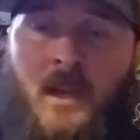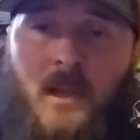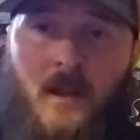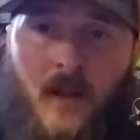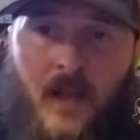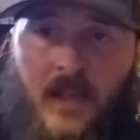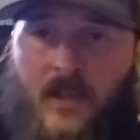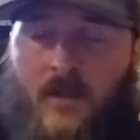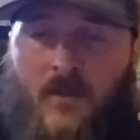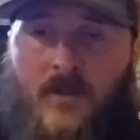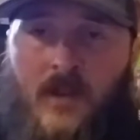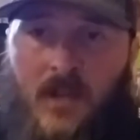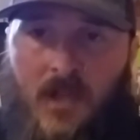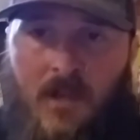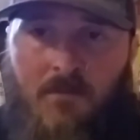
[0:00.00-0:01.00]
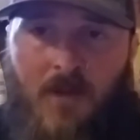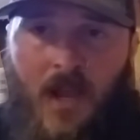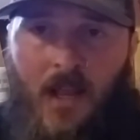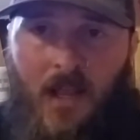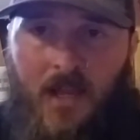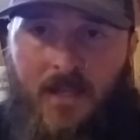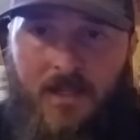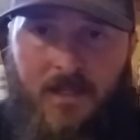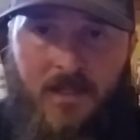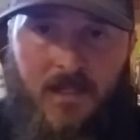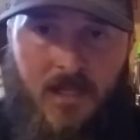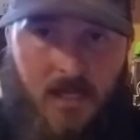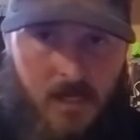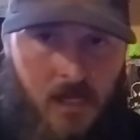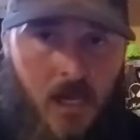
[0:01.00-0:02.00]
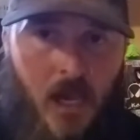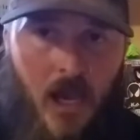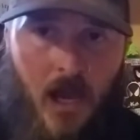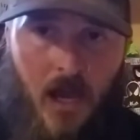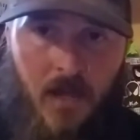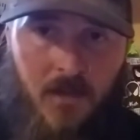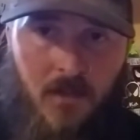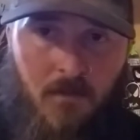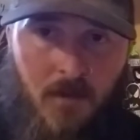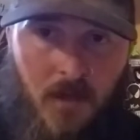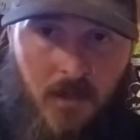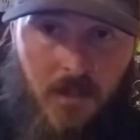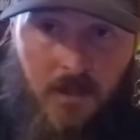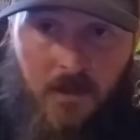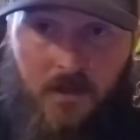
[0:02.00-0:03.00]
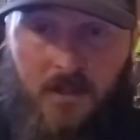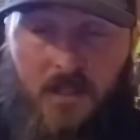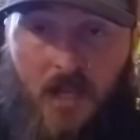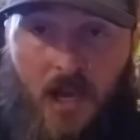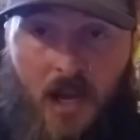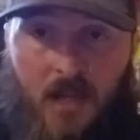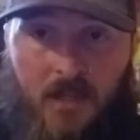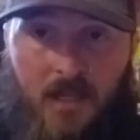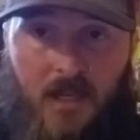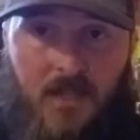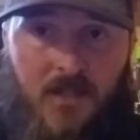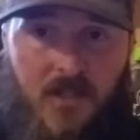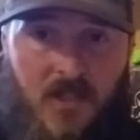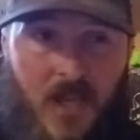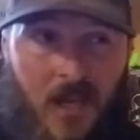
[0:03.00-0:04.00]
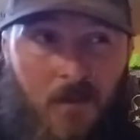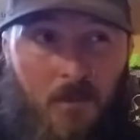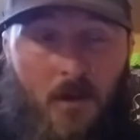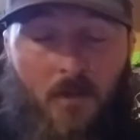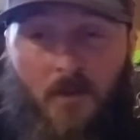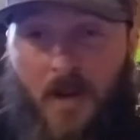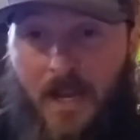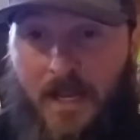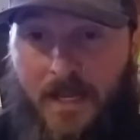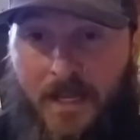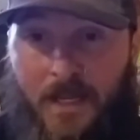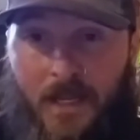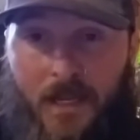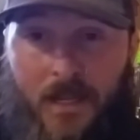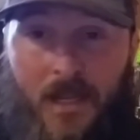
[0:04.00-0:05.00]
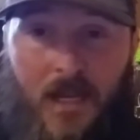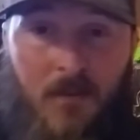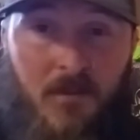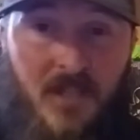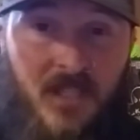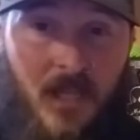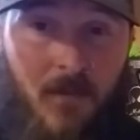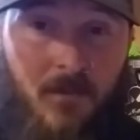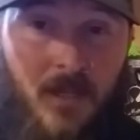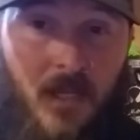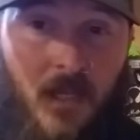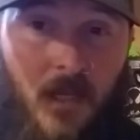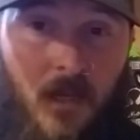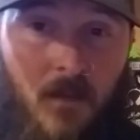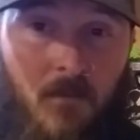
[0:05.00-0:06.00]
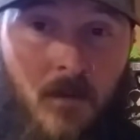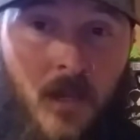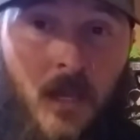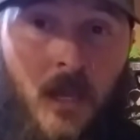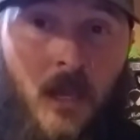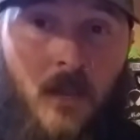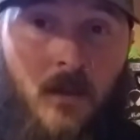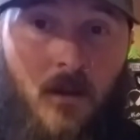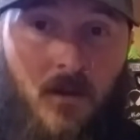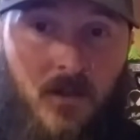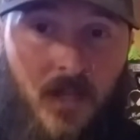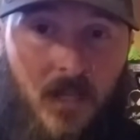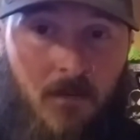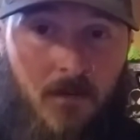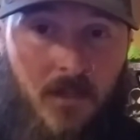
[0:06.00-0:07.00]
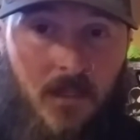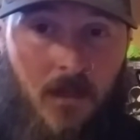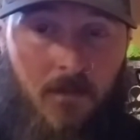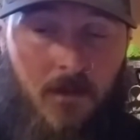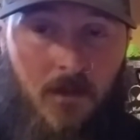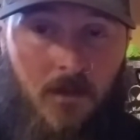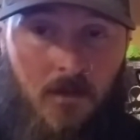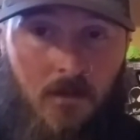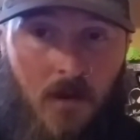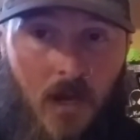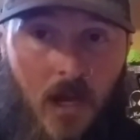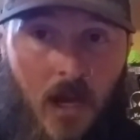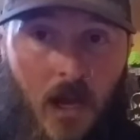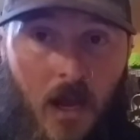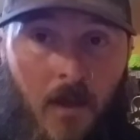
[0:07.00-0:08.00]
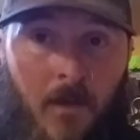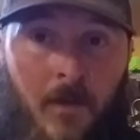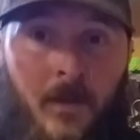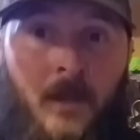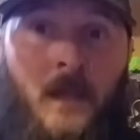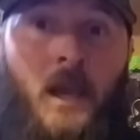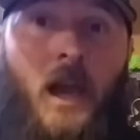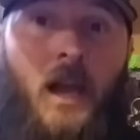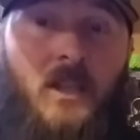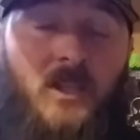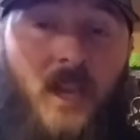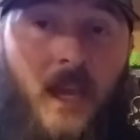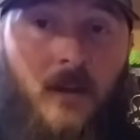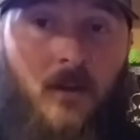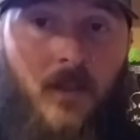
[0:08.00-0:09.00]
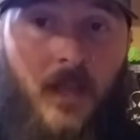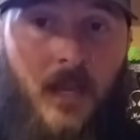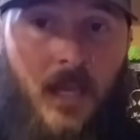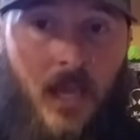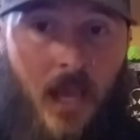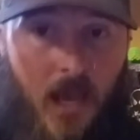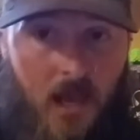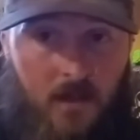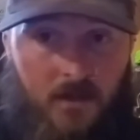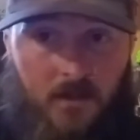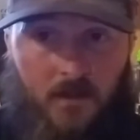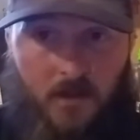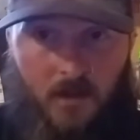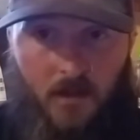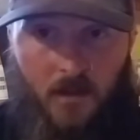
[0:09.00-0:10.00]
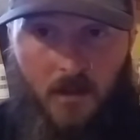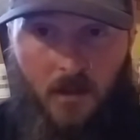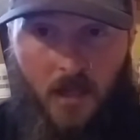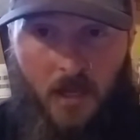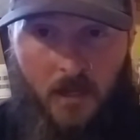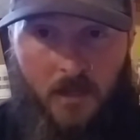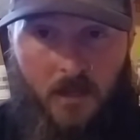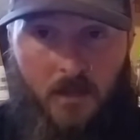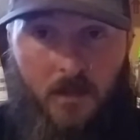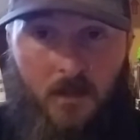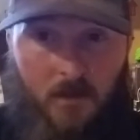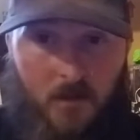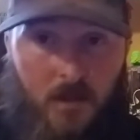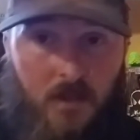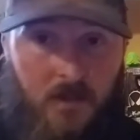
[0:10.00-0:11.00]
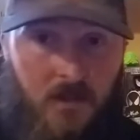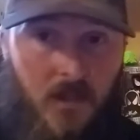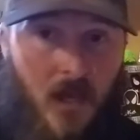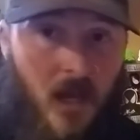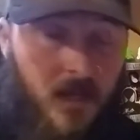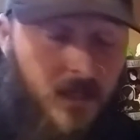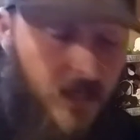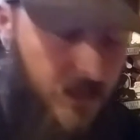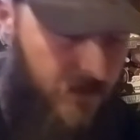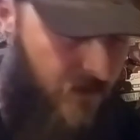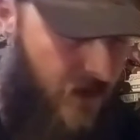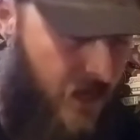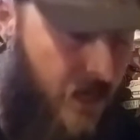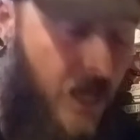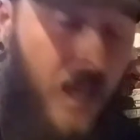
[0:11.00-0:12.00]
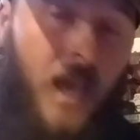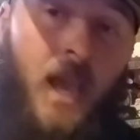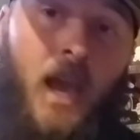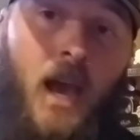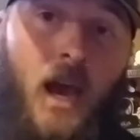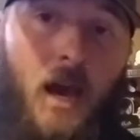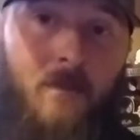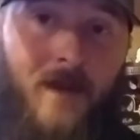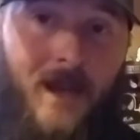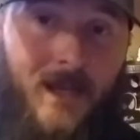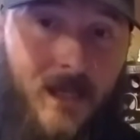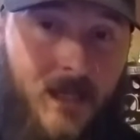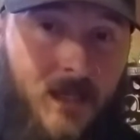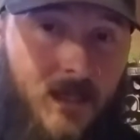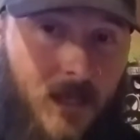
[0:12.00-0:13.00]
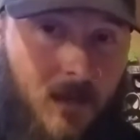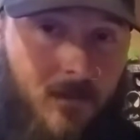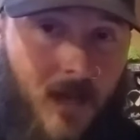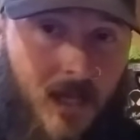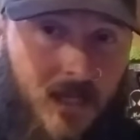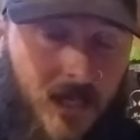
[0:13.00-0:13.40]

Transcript: that you think he might like to see to be able to enter his contest. And you had to be over 18, you had to be subbed to him, you also had to be subbed to a channel that he has linked to his contest vid. I did sub that